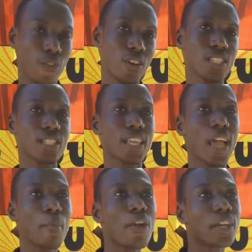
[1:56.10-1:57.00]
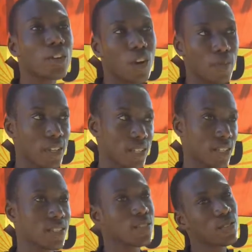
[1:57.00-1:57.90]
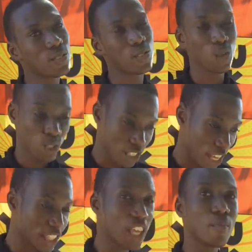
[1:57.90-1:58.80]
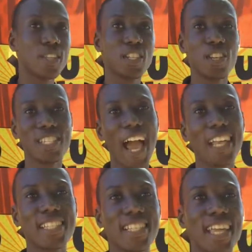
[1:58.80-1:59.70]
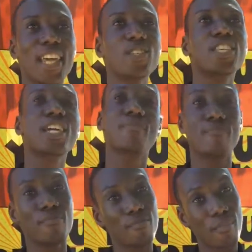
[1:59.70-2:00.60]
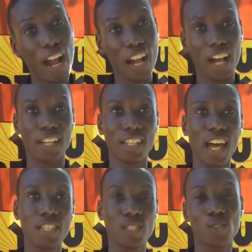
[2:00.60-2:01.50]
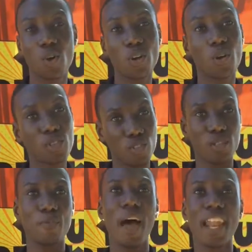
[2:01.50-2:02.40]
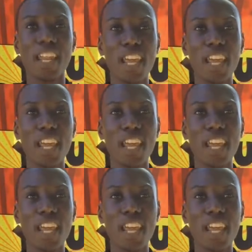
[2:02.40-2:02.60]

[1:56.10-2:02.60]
for instance, American comics, we take them in their entirety, and then you take manga, that's comics from Japan,